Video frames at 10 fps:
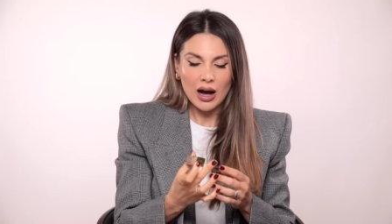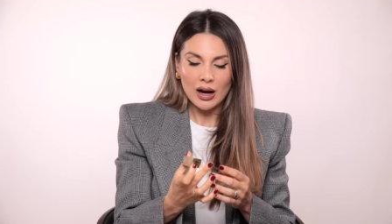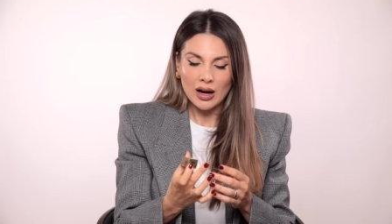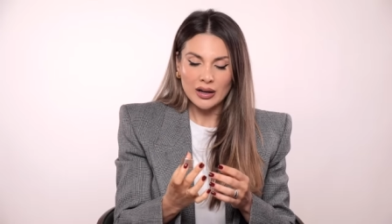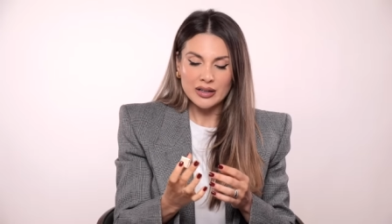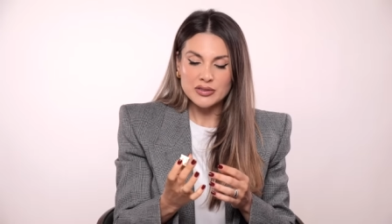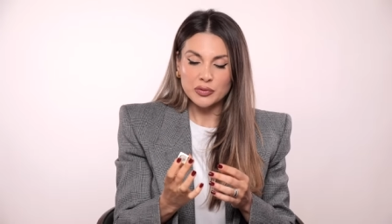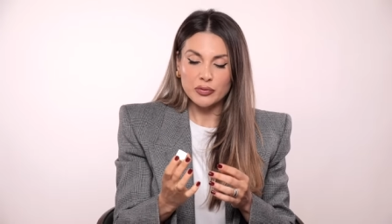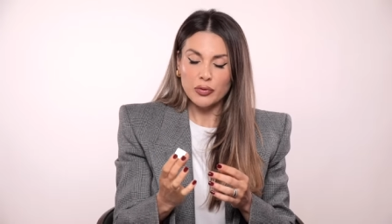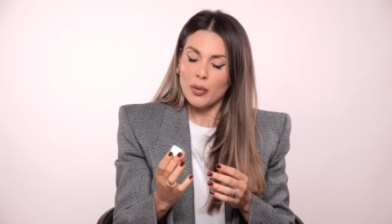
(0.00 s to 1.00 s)
Uh, it's
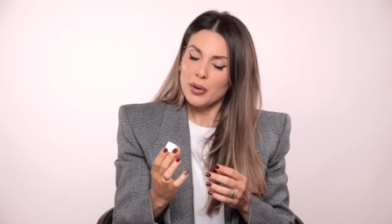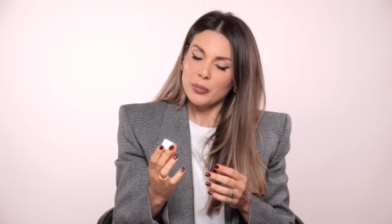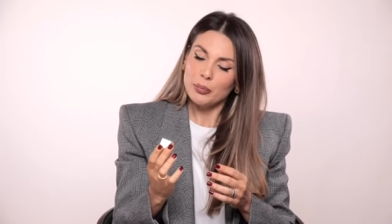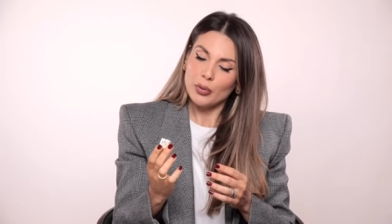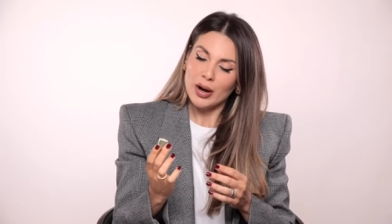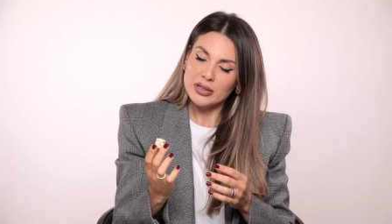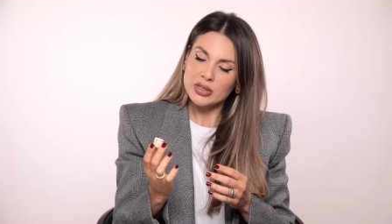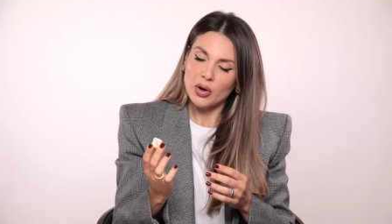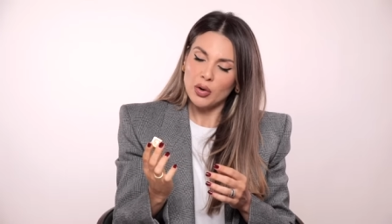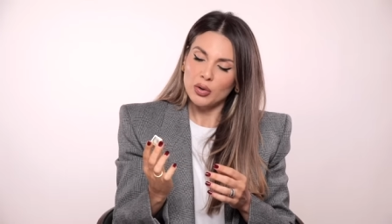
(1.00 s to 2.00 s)
from a brand
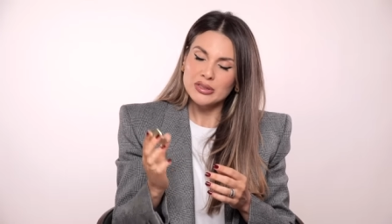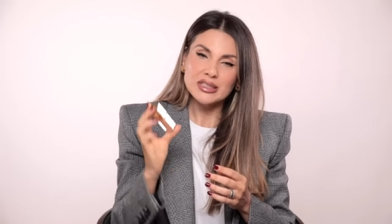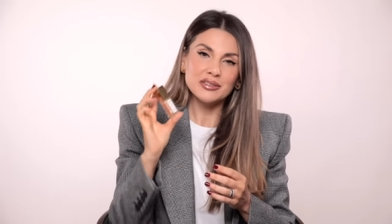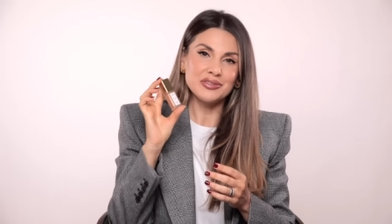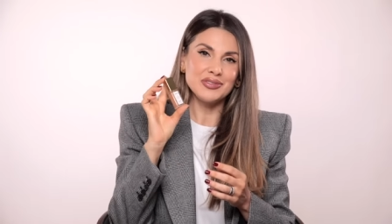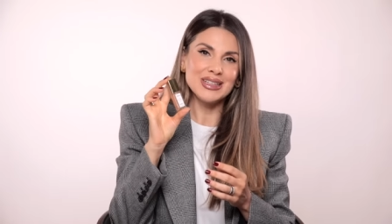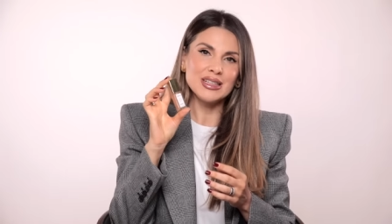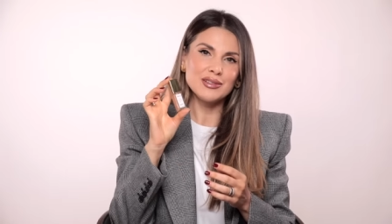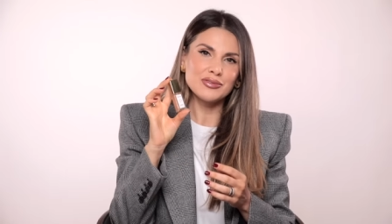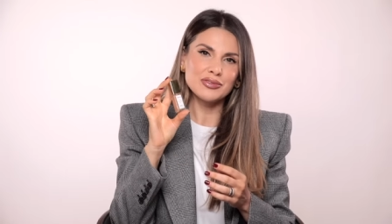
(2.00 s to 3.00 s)
called
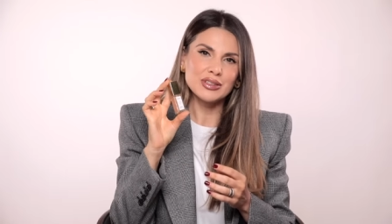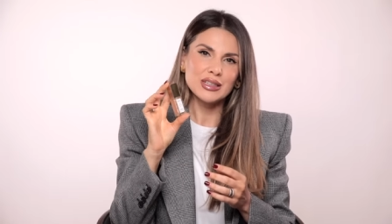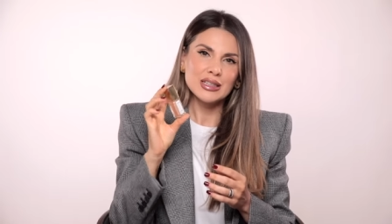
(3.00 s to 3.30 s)
Vive,